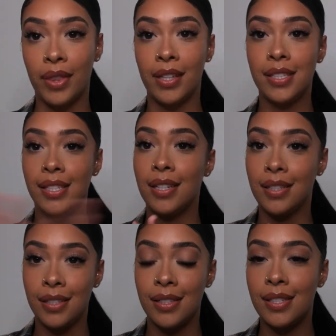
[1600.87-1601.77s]
This
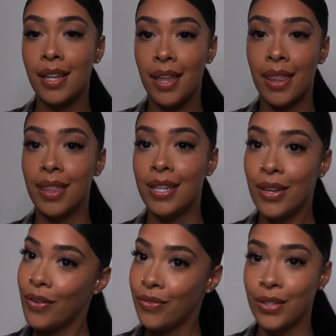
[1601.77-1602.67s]
is the
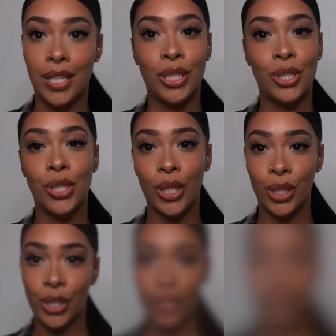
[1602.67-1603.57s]
finished
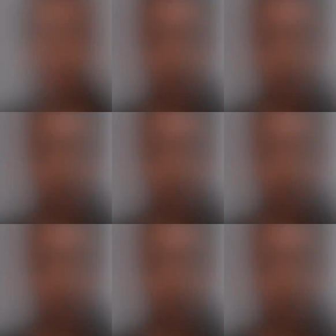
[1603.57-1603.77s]
look.